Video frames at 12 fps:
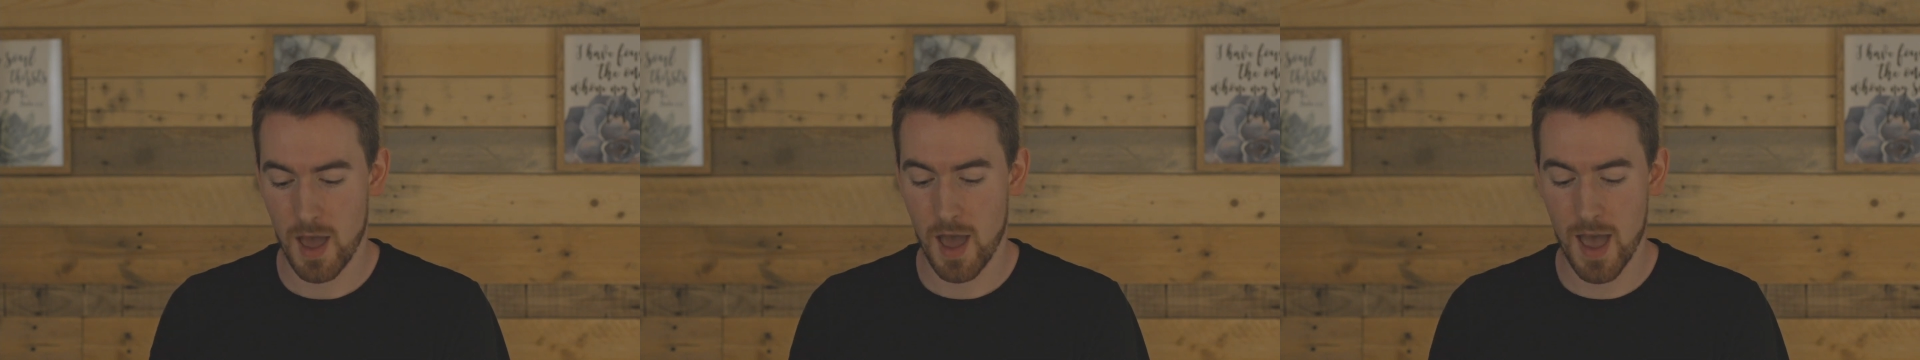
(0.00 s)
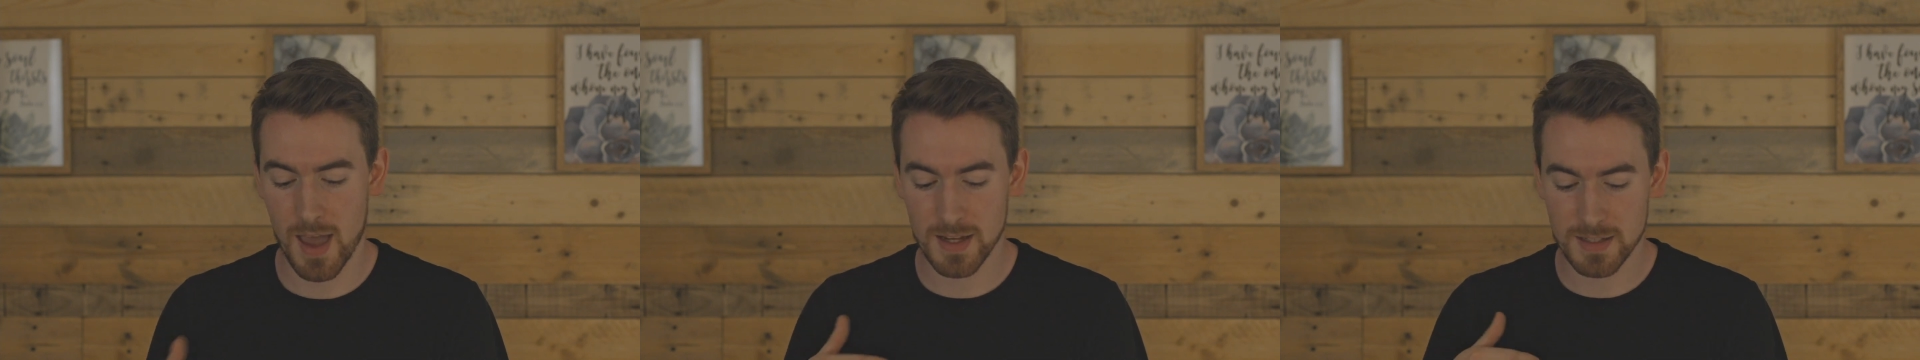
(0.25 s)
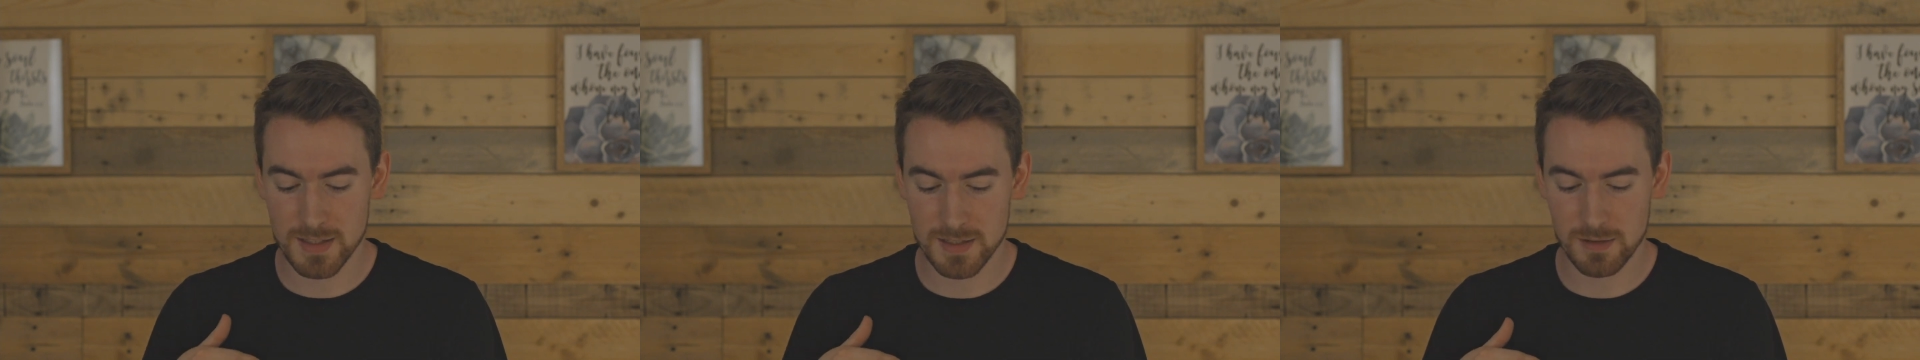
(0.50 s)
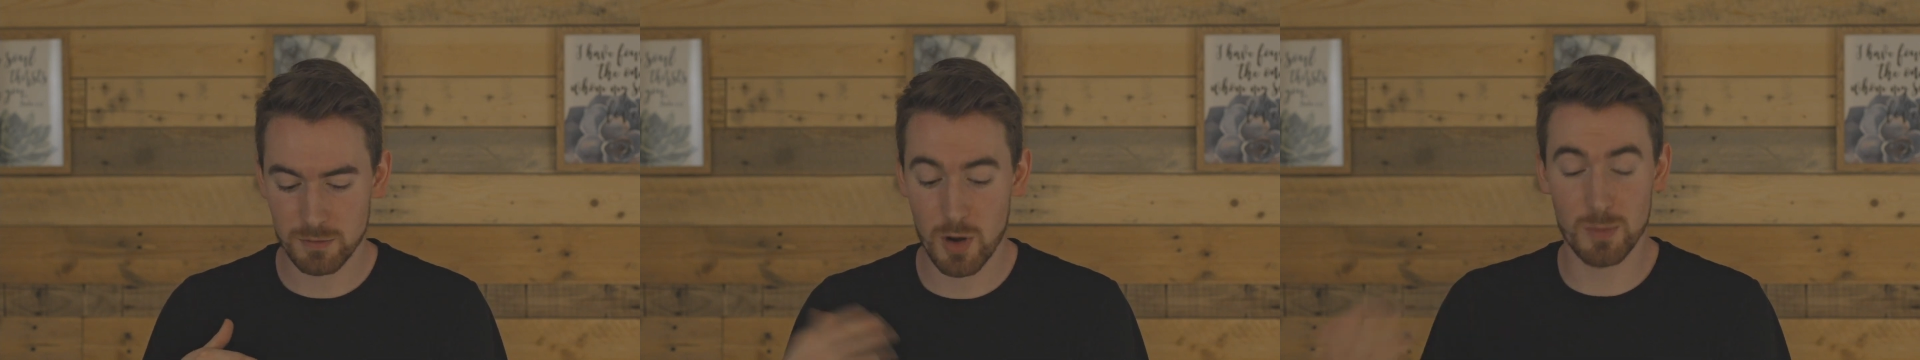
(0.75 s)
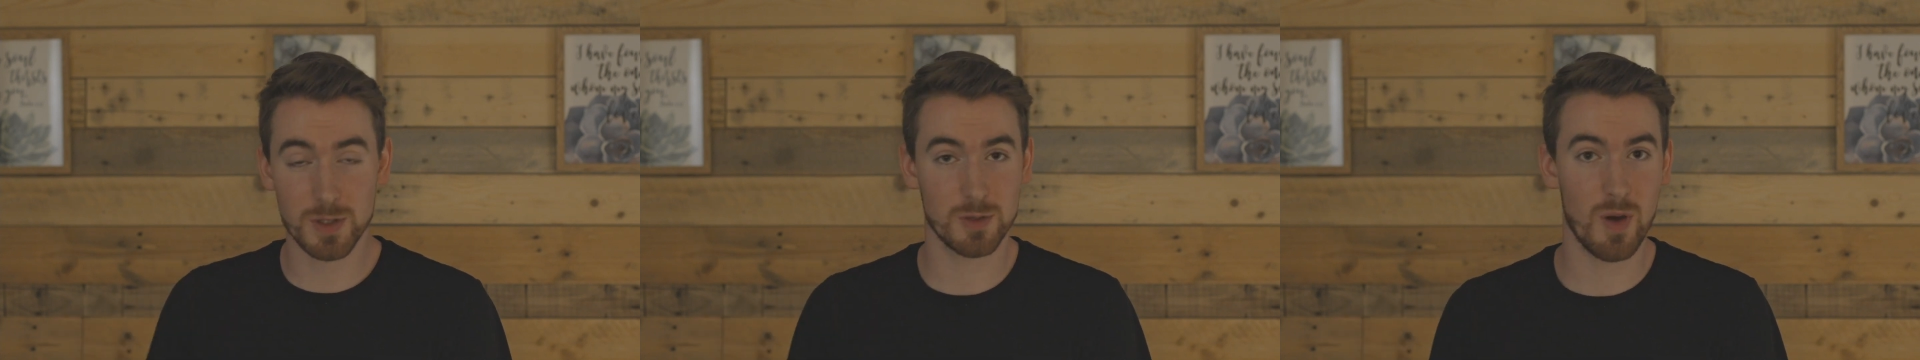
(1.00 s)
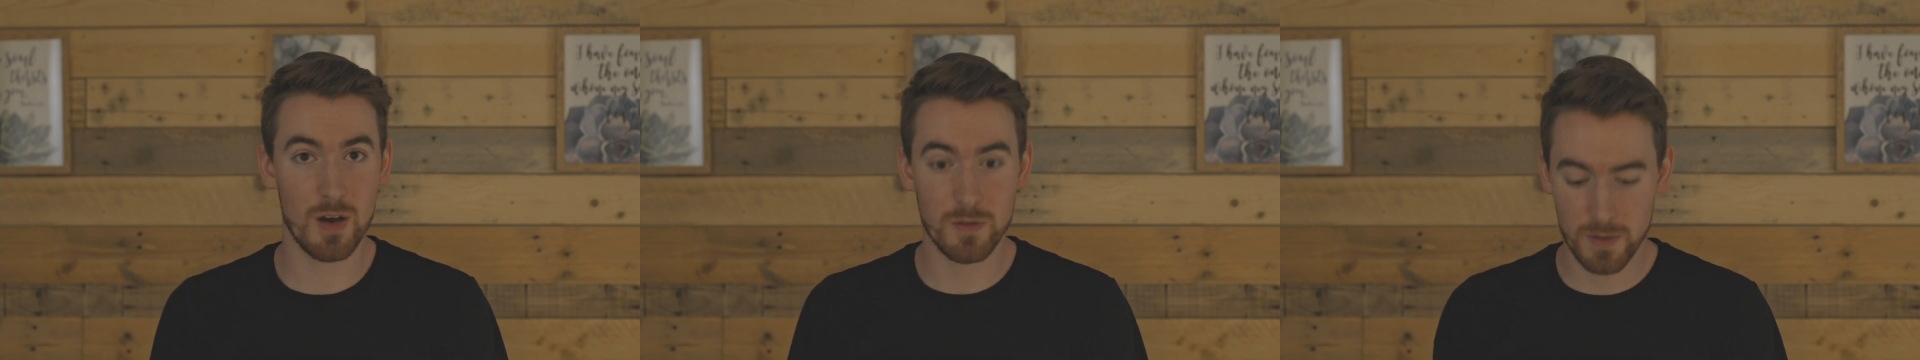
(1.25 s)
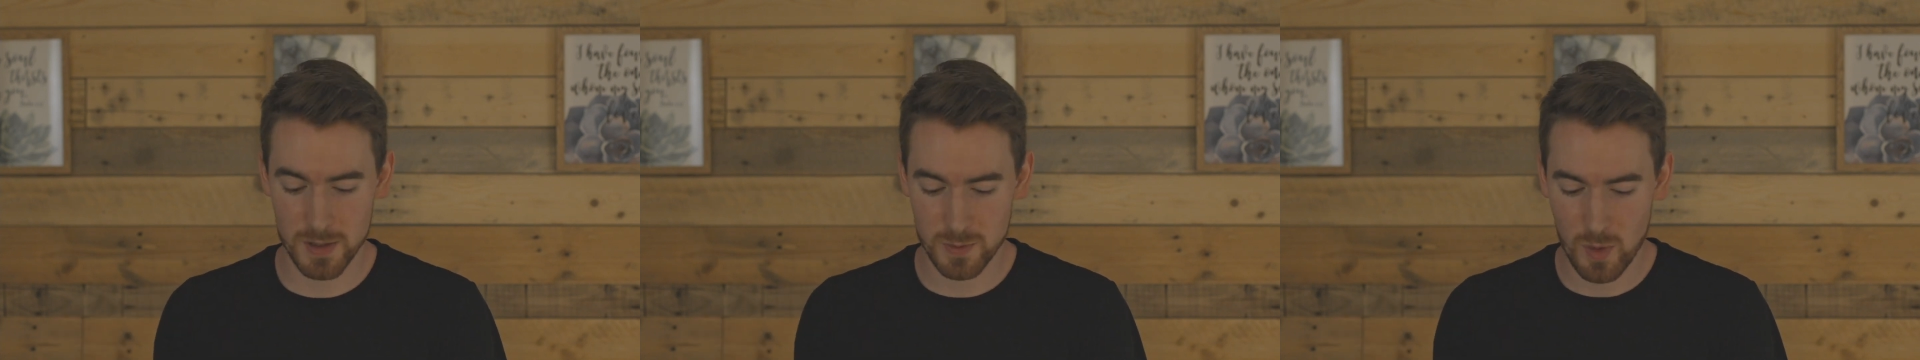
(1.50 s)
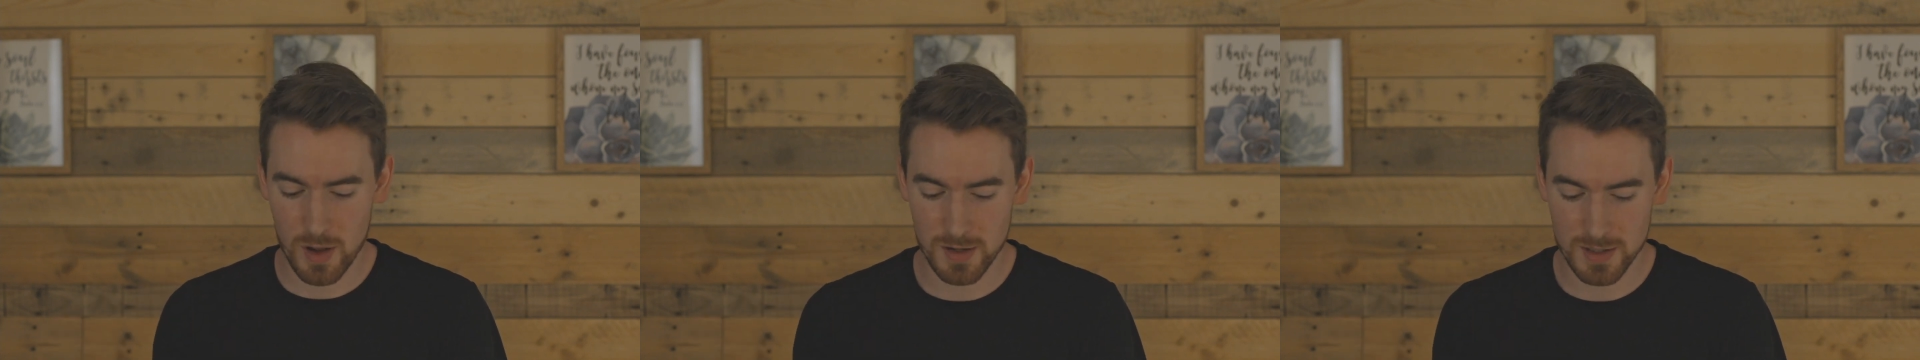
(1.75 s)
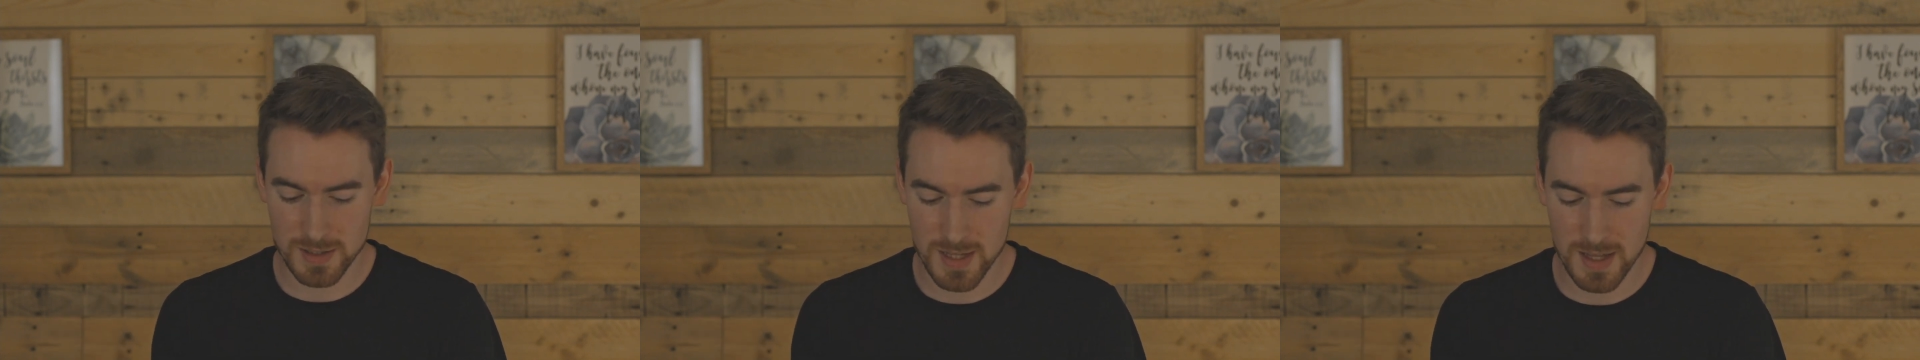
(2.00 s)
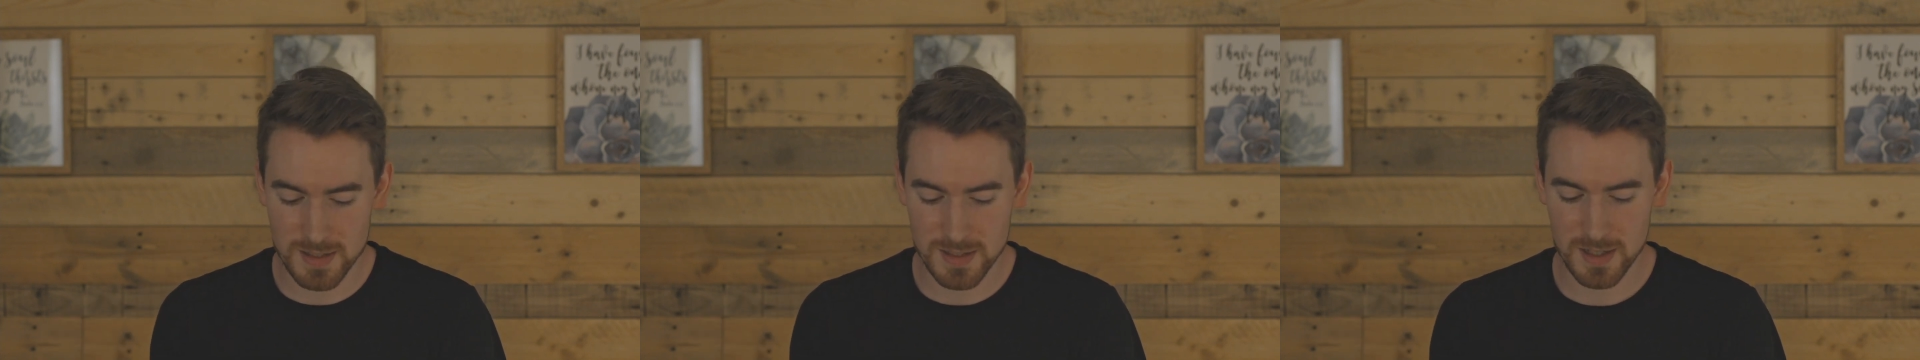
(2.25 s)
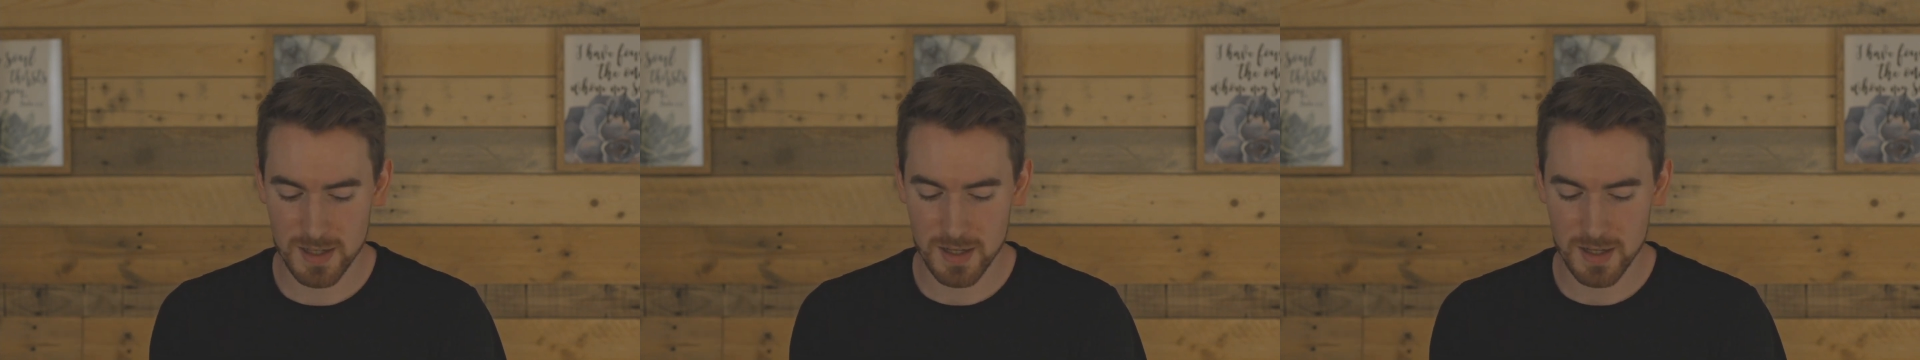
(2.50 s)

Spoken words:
And Romans 12 verse 1 says,